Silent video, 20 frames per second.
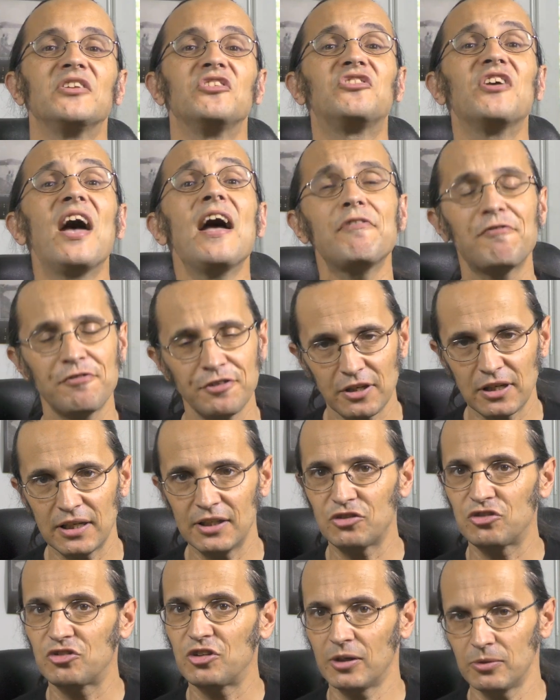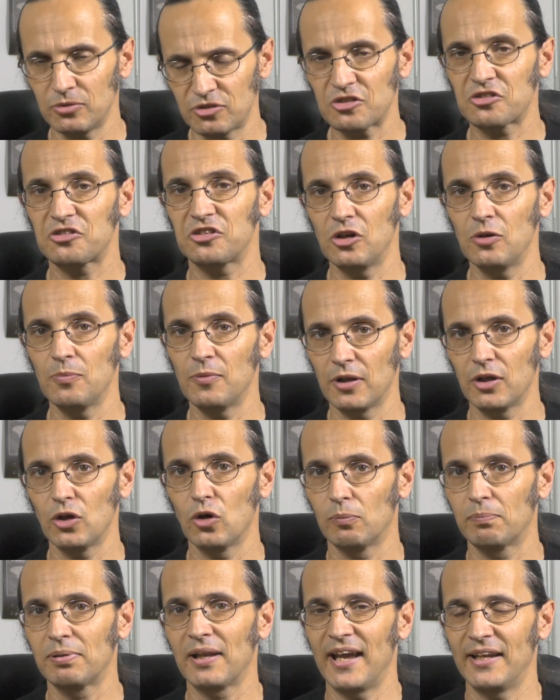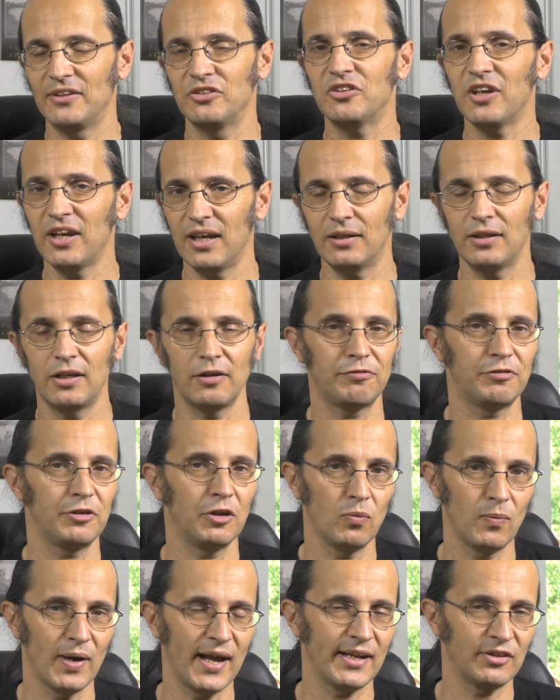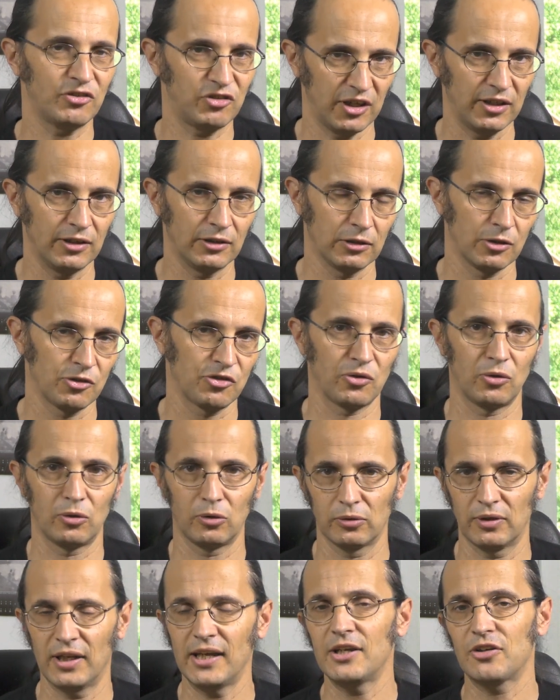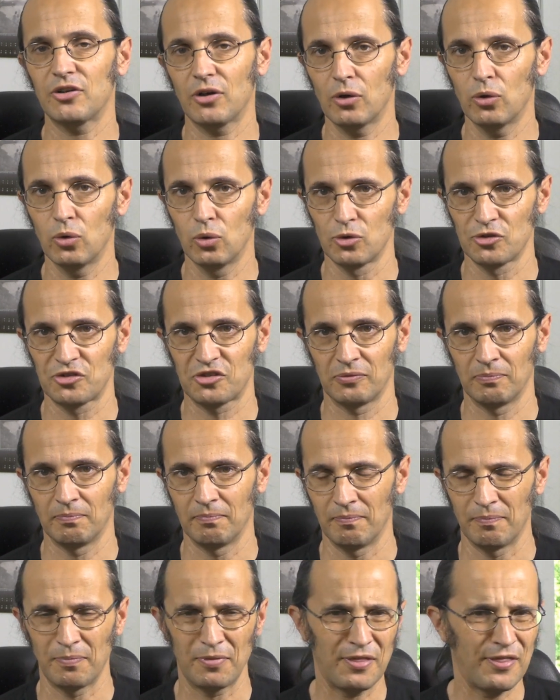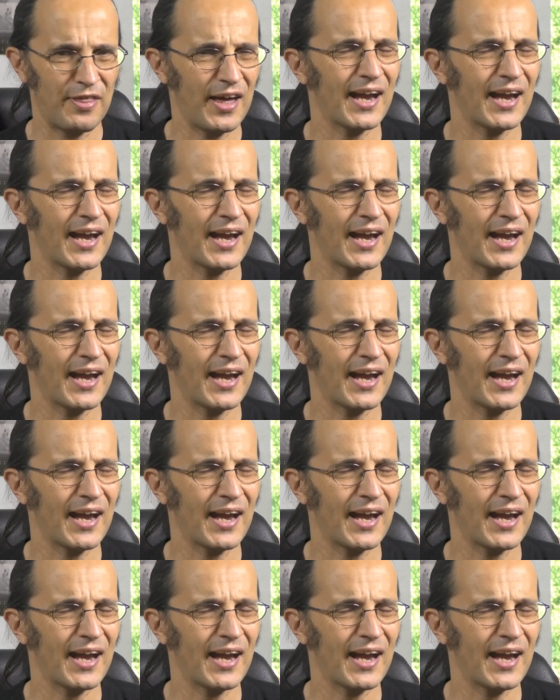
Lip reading: Definitely don't assume that you'll blend in if you wear dirndls or lederhosen.